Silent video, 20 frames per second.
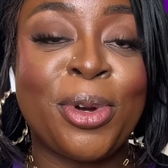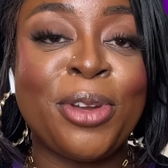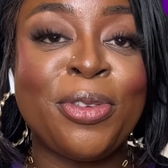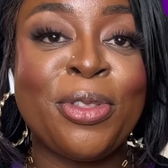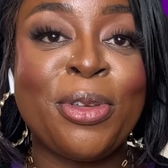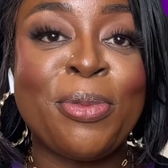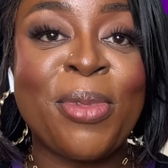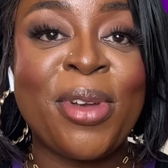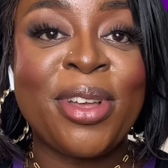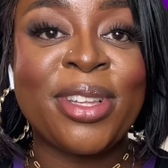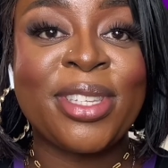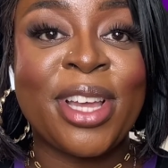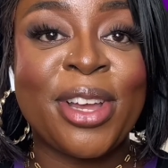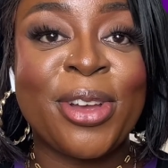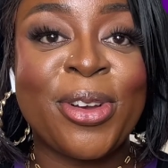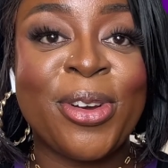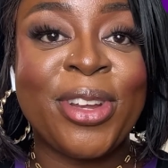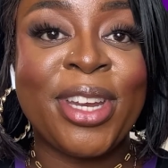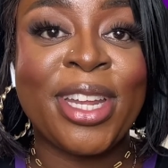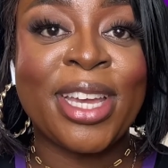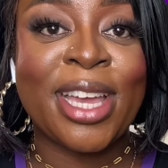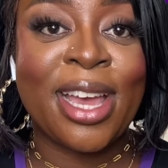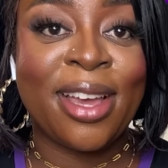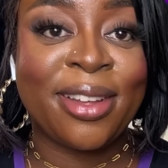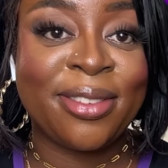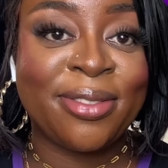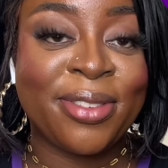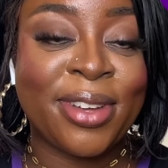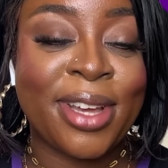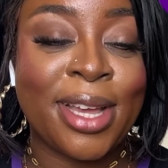of the most iconic
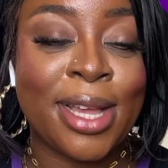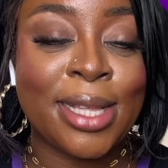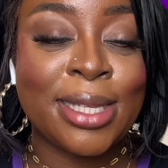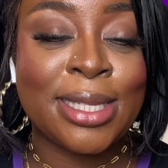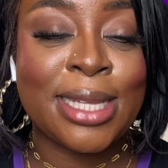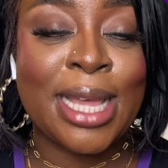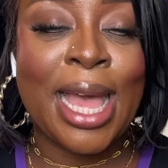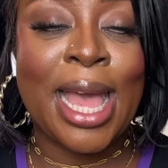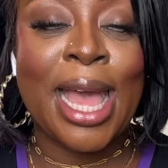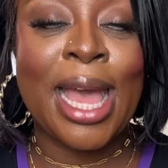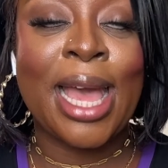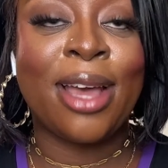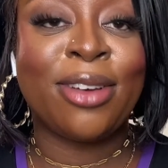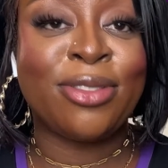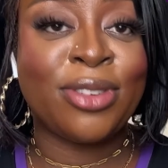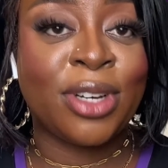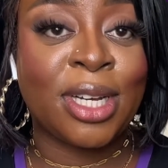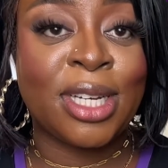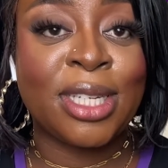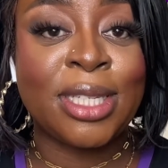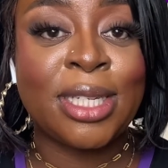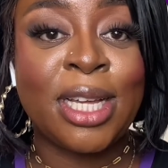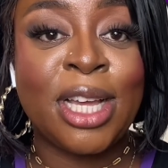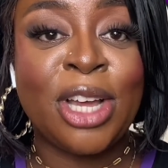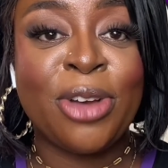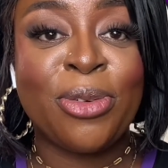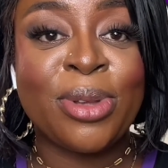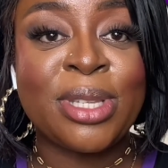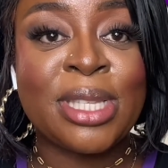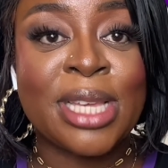adverts ever
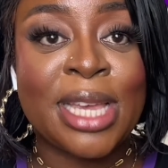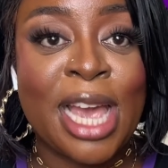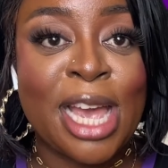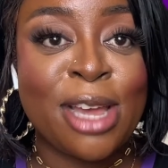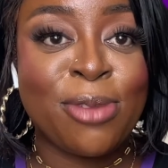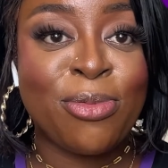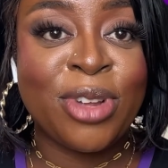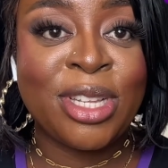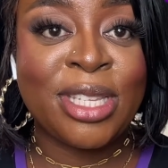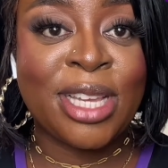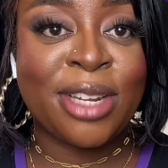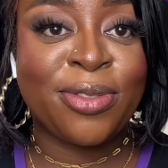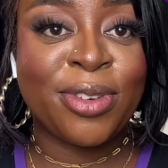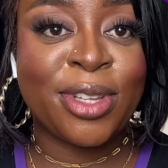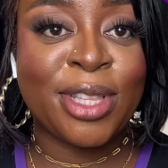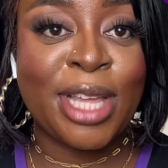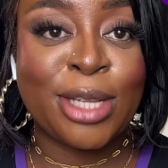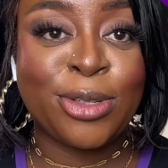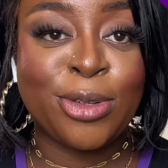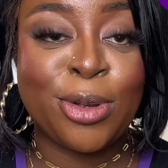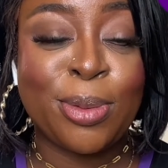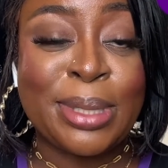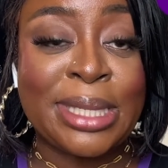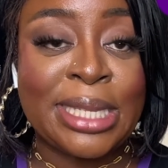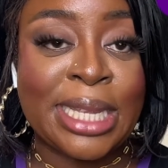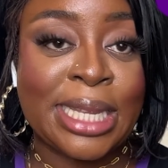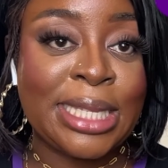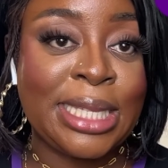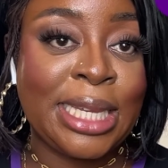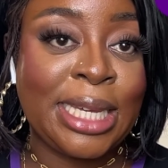was the Cadbury's advert that dropped
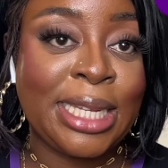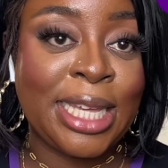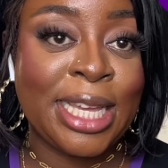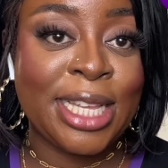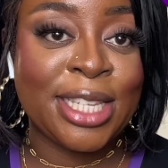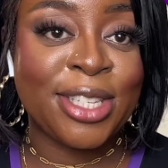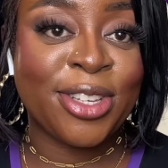16 years